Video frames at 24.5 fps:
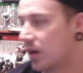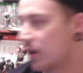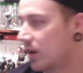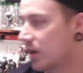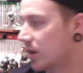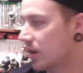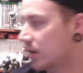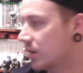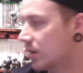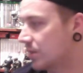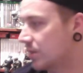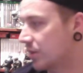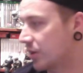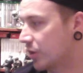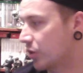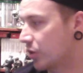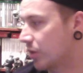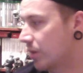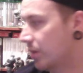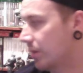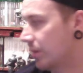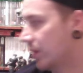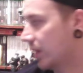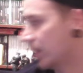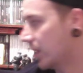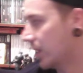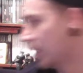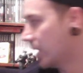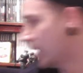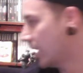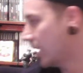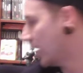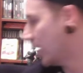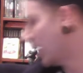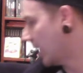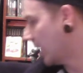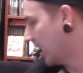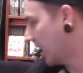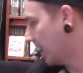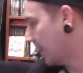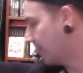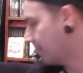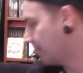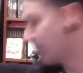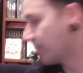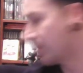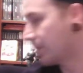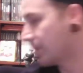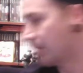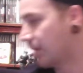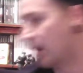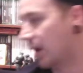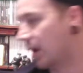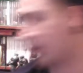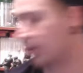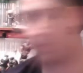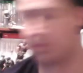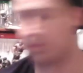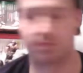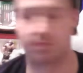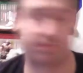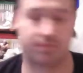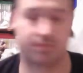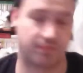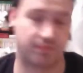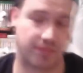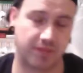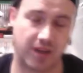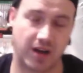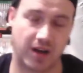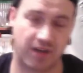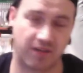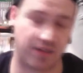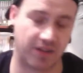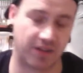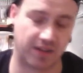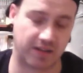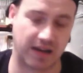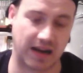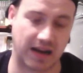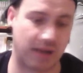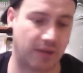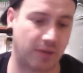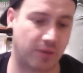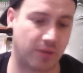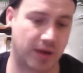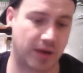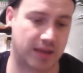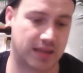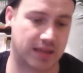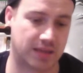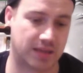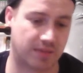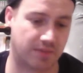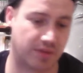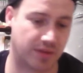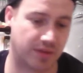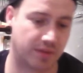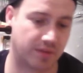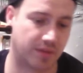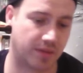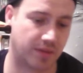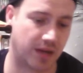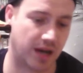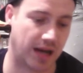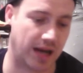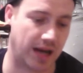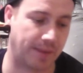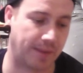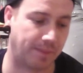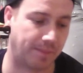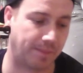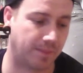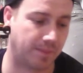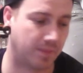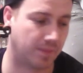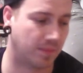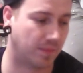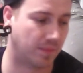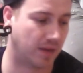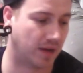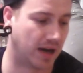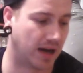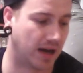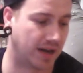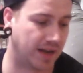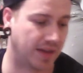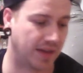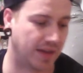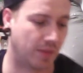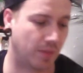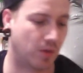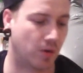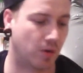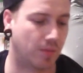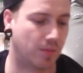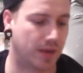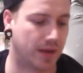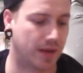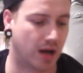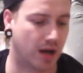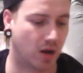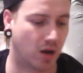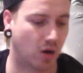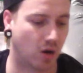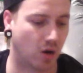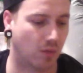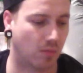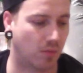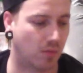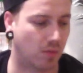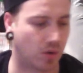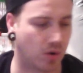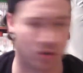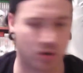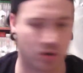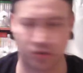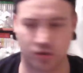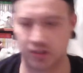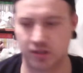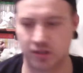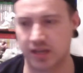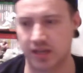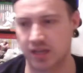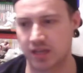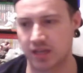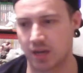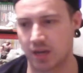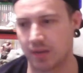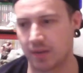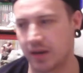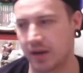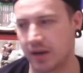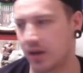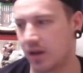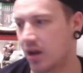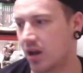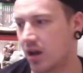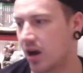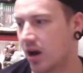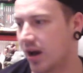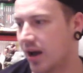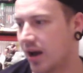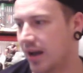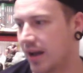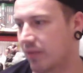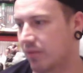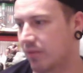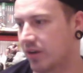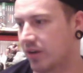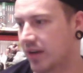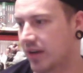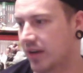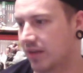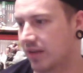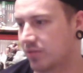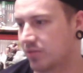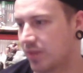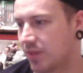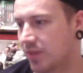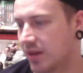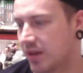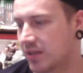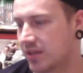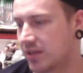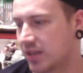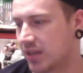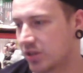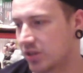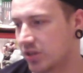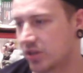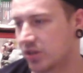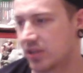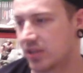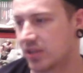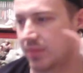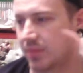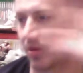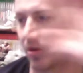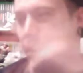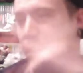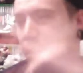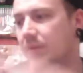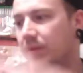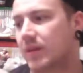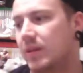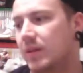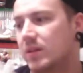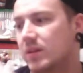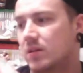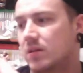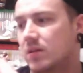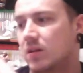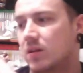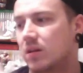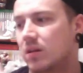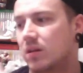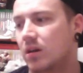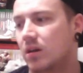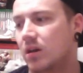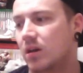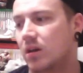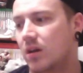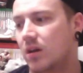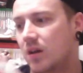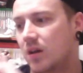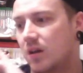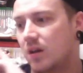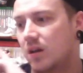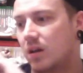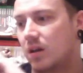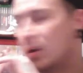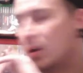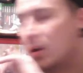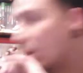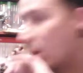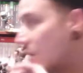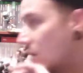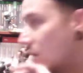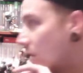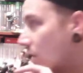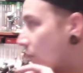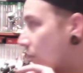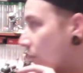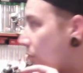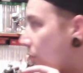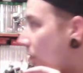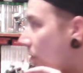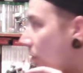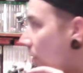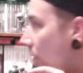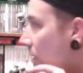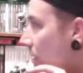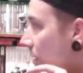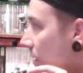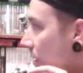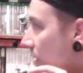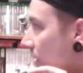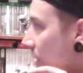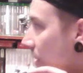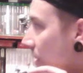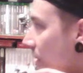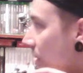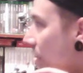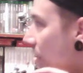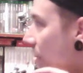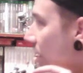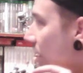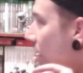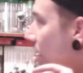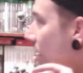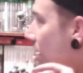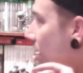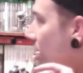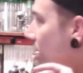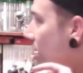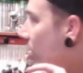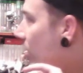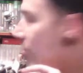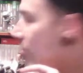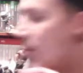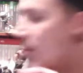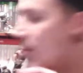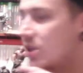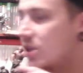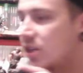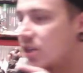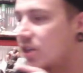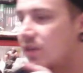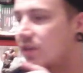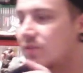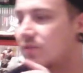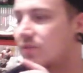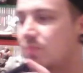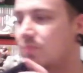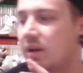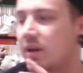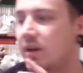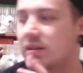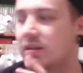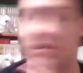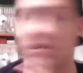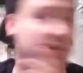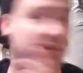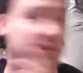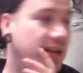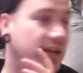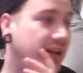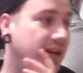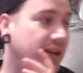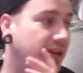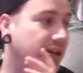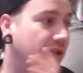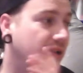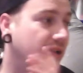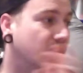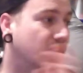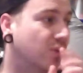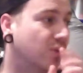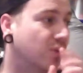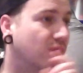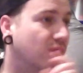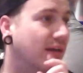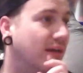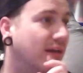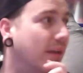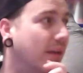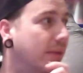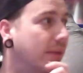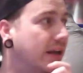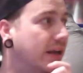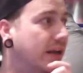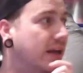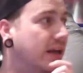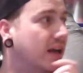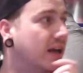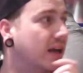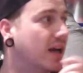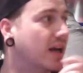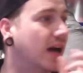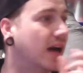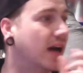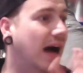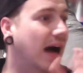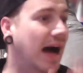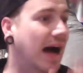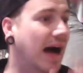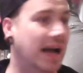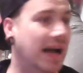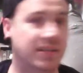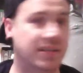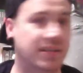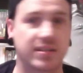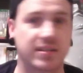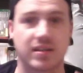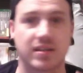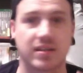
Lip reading: It's a bit creepy, but I'll figure it out. We'll get something, and there will be a lot more content coming. I am running out of space, as you can see behind me. There's a lot of a lot of my shelf space is taken all around me, and